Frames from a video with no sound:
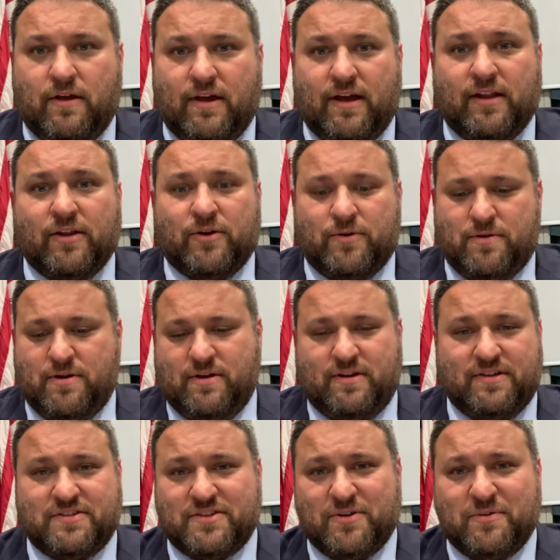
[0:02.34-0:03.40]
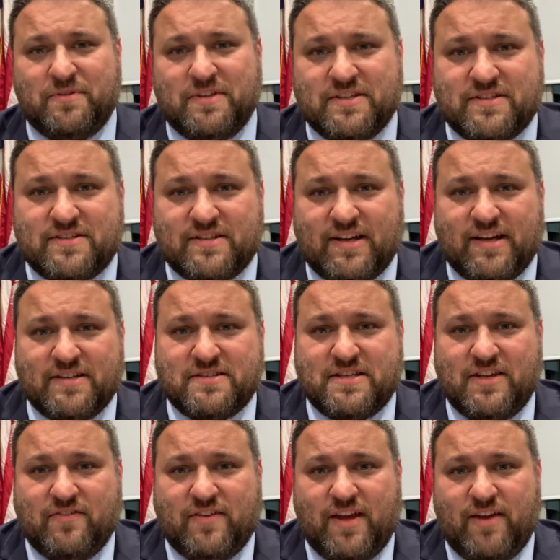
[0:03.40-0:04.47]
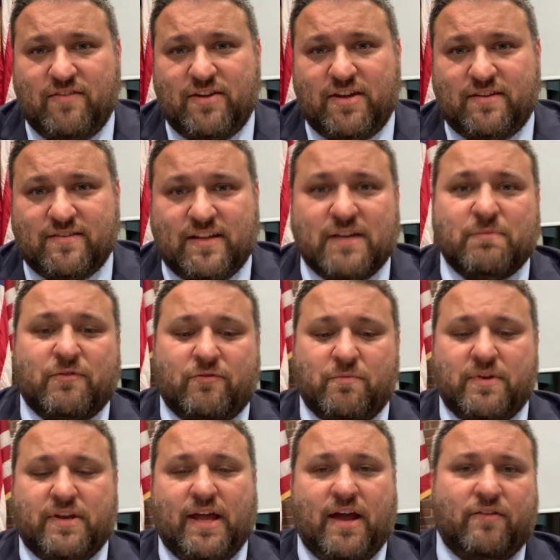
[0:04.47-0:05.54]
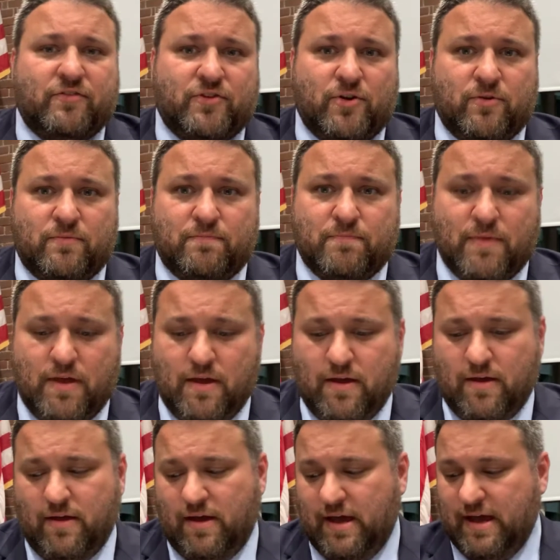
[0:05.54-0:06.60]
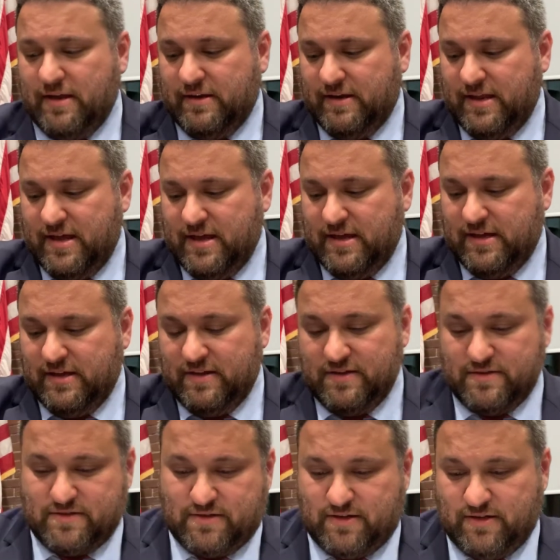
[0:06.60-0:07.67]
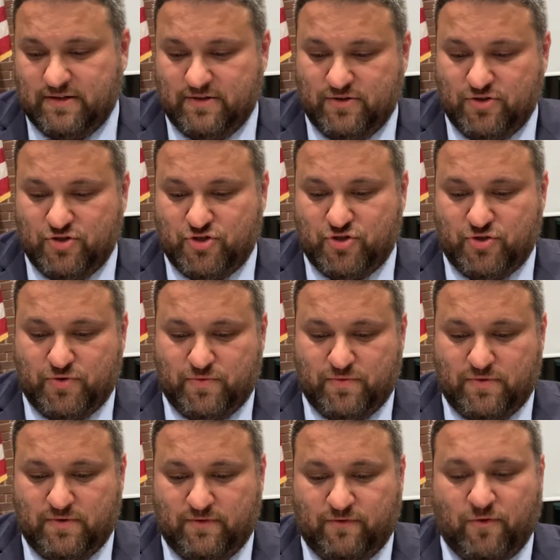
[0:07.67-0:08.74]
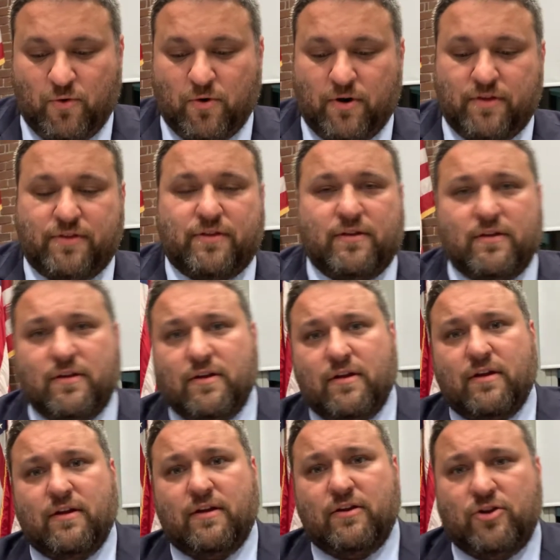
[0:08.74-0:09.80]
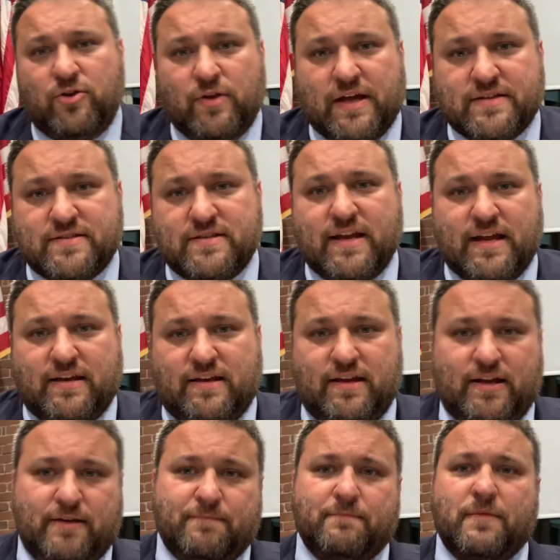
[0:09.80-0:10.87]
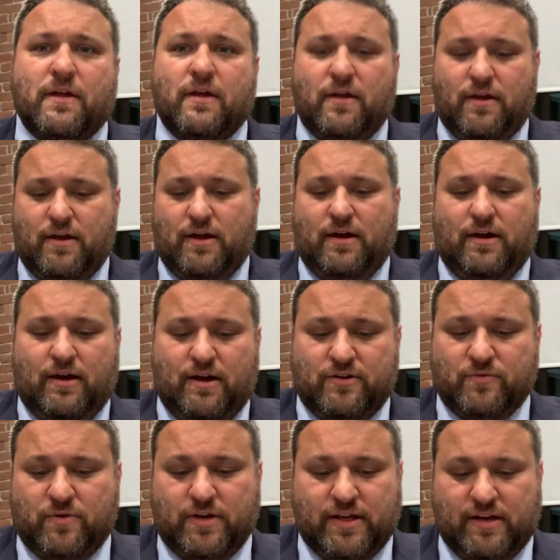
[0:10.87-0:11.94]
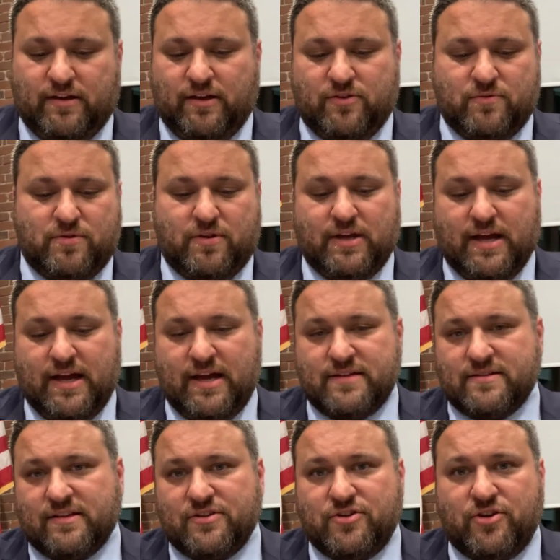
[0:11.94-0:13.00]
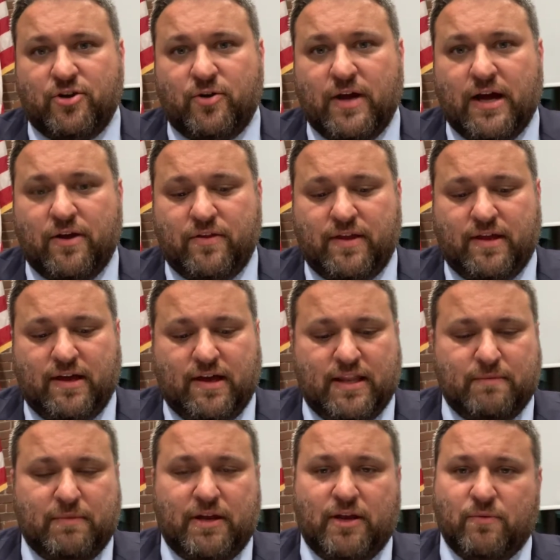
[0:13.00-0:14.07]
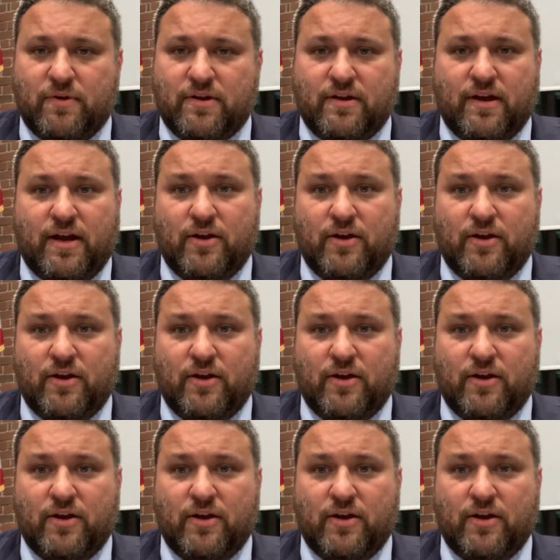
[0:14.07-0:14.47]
Hello, Stoughton. This is Steve Cavey, selectman from the town of Stoughton, and today is June 4th, 2019. I just want to get in touch with you guys and let you know how the meeting went tonight.